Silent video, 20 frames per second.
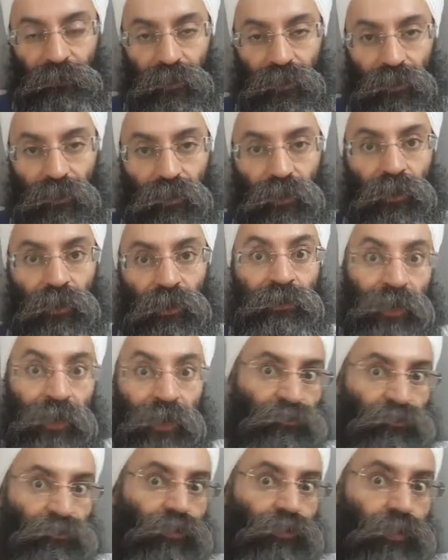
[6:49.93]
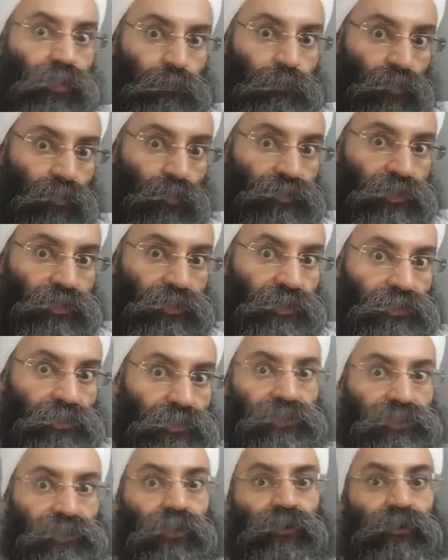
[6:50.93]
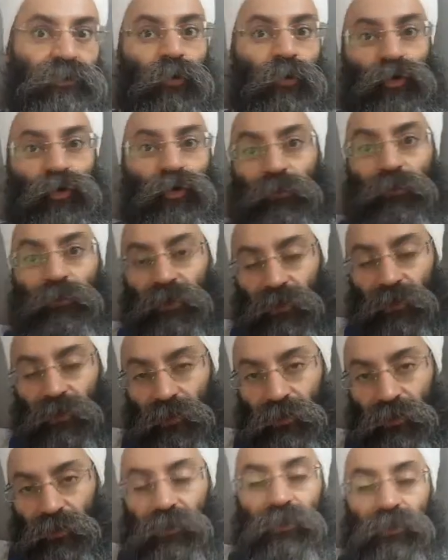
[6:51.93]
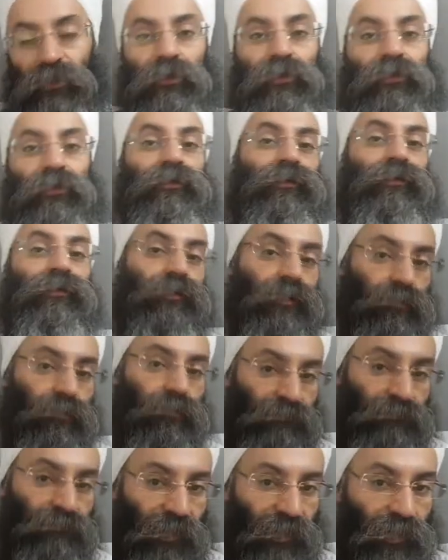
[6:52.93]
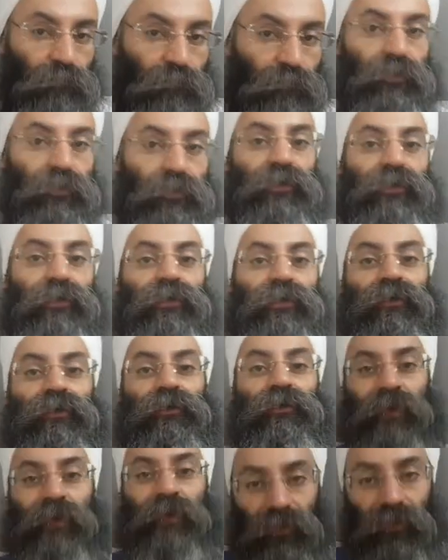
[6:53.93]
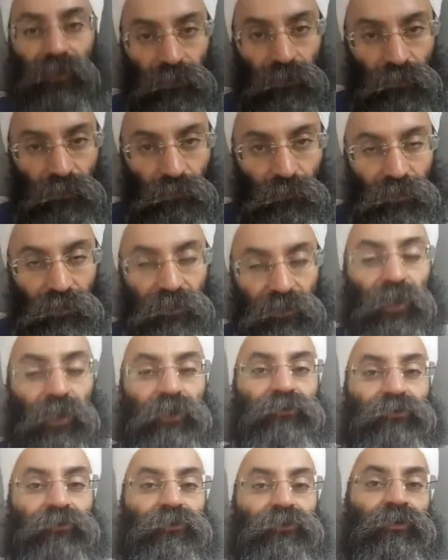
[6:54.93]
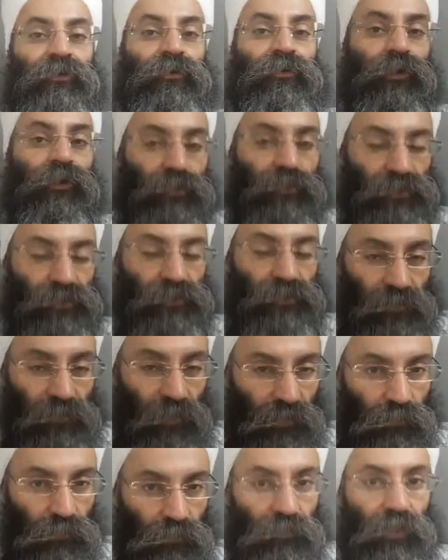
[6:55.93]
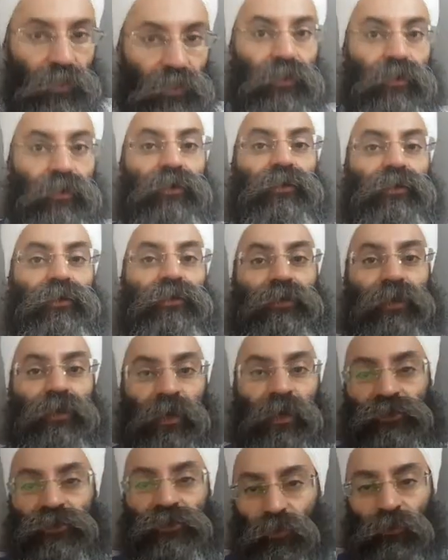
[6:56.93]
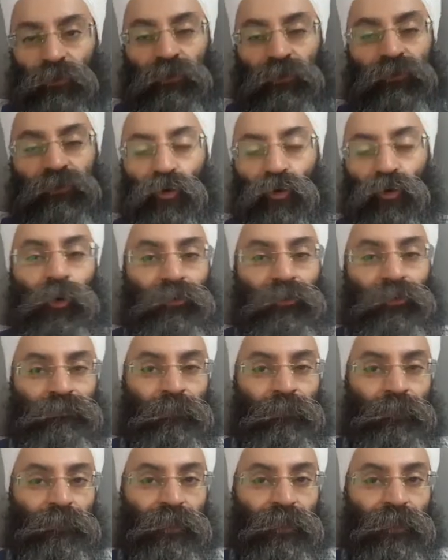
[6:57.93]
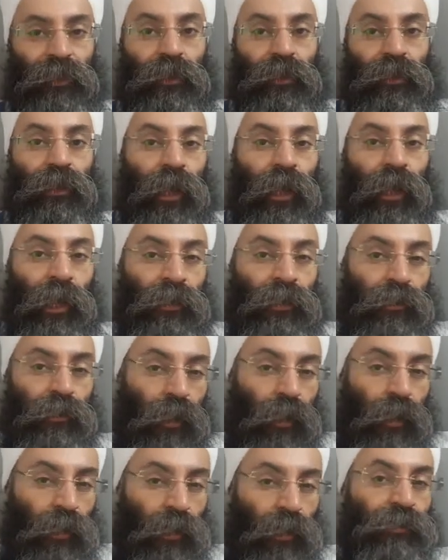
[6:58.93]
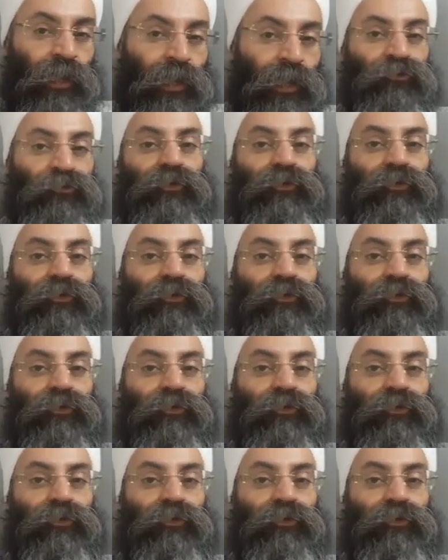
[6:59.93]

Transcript: A natural process is that go to bed early, wake up early, get into meditation, start your day early, and so on. And unnatural